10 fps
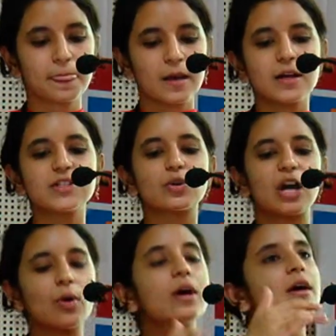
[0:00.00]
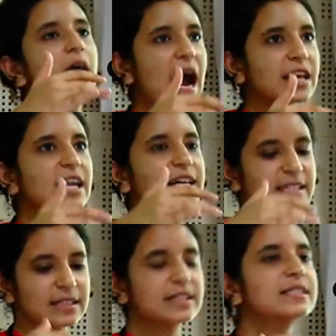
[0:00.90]
So now, analyzing
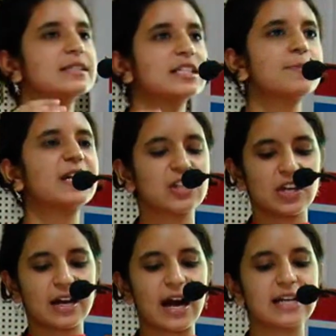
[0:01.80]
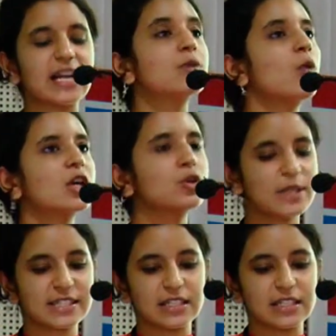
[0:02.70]
this particular guideline, what do we see?